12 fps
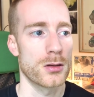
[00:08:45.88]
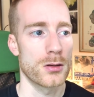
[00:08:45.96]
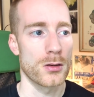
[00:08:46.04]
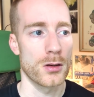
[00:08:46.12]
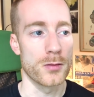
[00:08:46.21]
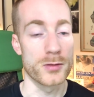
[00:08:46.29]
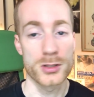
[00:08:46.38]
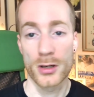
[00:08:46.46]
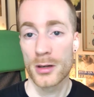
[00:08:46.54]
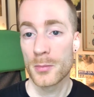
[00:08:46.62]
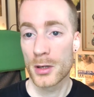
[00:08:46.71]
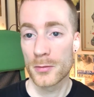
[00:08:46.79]
over
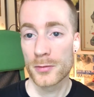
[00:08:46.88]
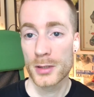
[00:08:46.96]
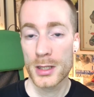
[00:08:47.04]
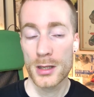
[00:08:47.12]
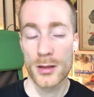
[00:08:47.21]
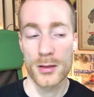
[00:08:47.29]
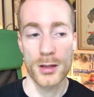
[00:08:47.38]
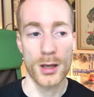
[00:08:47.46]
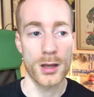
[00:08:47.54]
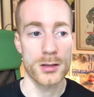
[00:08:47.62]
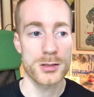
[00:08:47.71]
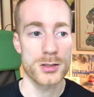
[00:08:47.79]
time, hopefully,
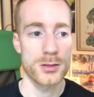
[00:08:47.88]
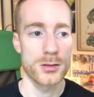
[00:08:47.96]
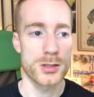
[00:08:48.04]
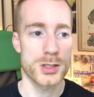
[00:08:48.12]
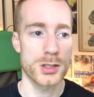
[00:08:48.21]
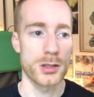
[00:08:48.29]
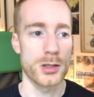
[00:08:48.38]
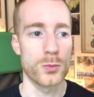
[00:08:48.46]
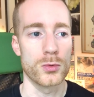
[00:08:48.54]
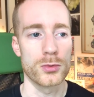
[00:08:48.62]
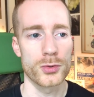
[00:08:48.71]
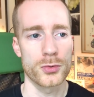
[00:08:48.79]
that the site
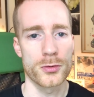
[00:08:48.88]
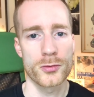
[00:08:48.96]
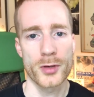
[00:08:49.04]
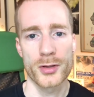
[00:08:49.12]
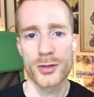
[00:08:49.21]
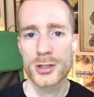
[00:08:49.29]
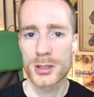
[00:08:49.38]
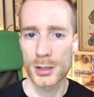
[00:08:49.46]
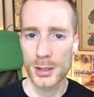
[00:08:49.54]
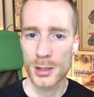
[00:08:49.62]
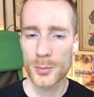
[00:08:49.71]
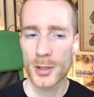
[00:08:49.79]
will sort of transition a
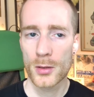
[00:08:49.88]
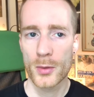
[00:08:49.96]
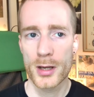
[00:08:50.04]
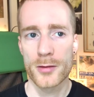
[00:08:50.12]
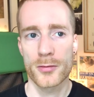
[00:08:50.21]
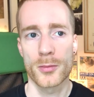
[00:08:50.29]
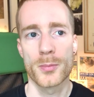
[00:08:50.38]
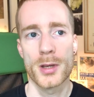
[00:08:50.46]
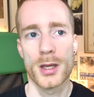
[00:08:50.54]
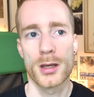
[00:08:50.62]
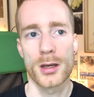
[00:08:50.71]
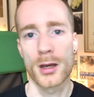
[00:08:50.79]
little bit away from
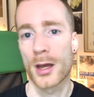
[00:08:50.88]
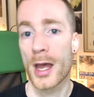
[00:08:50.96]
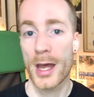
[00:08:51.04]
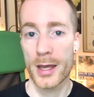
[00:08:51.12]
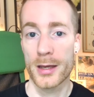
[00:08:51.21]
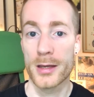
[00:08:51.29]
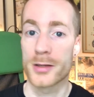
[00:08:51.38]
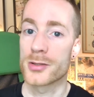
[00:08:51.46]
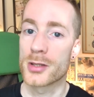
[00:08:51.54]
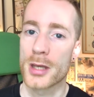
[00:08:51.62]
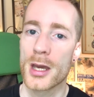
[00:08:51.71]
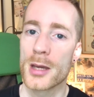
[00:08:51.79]
being a, hey, here's the
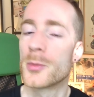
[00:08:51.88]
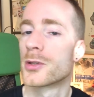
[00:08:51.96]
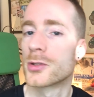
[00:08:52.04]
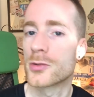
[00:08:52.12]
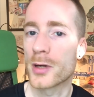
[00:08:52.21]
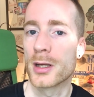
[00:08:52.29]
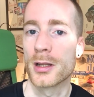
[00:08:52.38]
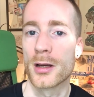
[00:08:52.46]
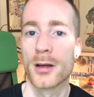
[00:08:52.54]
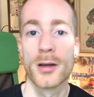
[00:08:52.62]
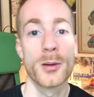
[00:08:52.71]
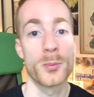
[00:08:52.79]
game, here's the trailer,
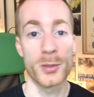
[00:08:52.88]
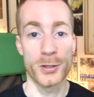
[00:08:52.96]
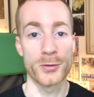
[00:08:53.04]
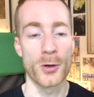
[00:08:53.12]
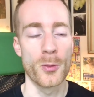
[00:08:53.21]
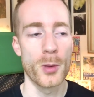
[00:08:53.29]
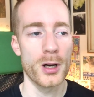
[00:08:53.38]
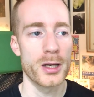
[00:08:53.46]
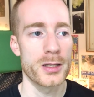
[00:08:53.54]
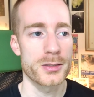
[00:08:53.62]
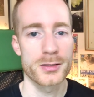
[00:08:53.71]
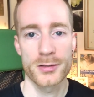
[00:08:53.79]
please go buy
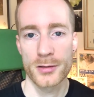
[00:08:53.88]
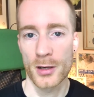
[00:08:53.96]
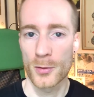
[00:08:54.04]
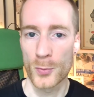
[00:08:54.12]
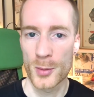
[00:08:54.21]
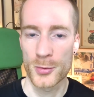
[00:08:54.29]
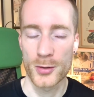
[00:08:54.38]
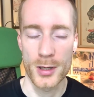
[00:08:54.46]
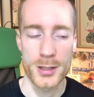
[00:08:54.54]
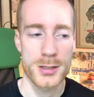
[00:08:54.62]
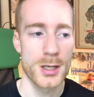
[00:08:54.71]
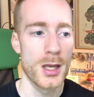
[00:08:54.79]
it kind of
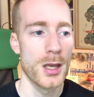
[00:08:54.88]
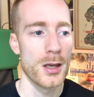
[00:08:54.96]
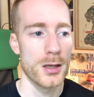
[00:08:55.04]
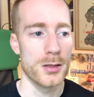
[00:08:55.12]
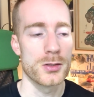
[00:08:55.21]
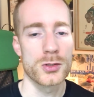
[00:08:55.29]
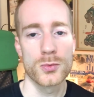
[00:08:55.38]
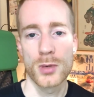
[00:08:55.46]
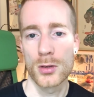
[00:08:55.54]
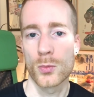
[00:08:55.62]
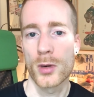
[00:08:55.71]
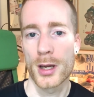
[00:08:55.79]
website, into
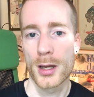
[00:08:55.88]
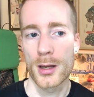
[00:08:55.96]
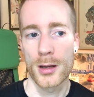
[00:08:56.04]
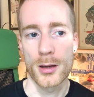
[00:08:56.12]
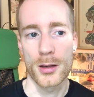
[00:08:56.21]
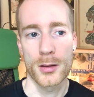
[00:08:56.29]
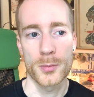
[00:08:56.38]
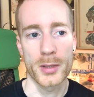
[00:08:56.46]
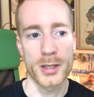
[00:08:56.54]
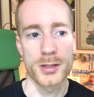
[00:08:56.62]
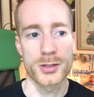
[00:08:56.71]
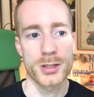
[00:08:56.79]
one where
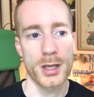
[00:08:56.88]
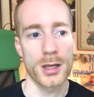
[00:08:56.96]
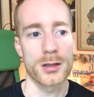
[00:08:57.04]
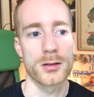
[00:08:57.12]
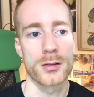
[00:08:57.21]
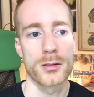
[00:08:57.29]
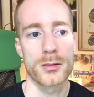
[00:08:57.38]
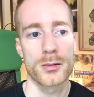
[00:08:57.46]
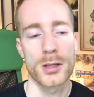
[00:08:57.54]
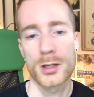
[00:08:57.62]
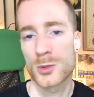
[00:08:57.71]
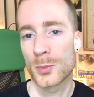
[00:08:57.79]
players can
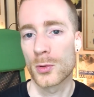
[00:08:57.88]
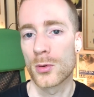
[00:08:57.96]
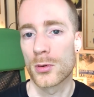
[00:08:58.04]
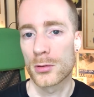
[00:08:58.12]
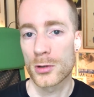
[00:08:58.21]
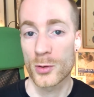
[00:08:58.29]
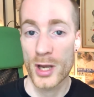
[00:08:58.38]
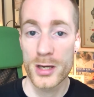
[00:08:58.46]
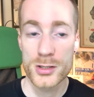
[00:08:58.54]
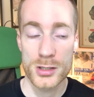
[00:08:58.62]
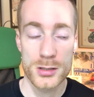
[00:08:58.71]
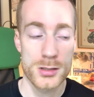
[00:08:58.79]
explore
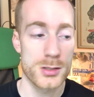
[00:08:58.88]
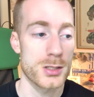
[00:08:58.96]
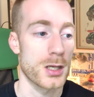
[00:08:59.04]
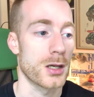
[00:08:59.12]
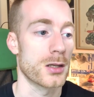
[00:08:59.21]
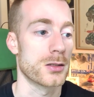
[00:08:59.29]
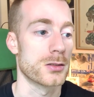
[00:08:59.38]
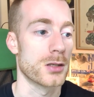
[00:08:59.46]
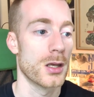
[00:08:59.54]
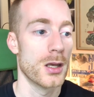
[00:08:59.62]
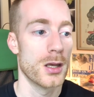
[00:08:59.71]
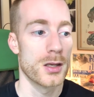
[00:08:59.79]
creations and
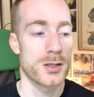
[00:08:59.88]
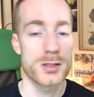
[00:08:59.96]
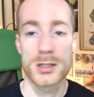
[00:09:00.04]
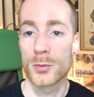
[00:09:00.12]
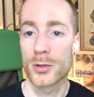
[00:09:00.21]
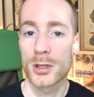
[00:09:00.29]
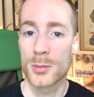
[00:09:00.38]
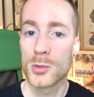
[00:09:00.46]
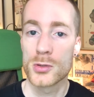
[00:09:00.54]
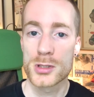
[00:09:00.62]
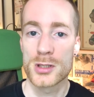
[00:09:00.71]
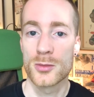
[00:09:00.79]
see what the
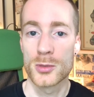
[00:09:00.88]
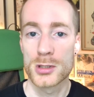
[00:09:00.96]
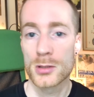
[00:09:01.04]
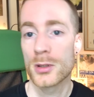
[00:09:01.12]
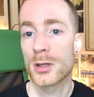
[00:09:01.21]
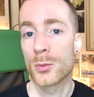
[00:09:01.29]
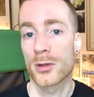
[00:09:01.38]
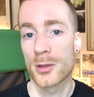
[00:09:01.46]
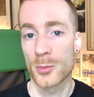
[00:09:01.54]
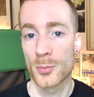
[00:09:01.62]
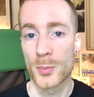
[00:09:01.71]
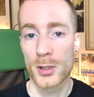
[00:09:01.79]
community have been doing, what they've
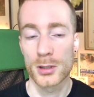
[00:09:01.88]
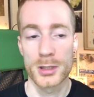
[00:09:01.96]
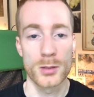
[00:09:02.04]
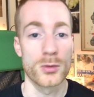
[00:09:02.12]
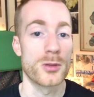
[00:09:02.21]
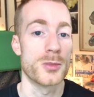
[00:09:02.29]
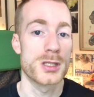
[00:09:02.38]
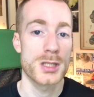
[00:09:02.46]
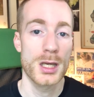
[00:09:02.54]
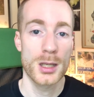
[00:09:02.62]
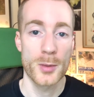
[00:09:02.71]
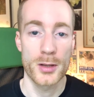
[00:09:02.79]
been building, what they've been
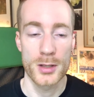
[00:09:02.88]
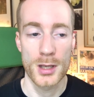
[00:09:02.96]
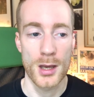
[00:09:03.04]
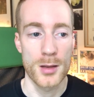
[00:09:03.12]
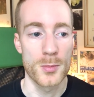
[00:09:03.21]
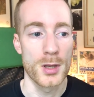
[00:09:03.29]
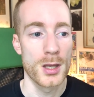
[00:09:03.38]
saying about the game,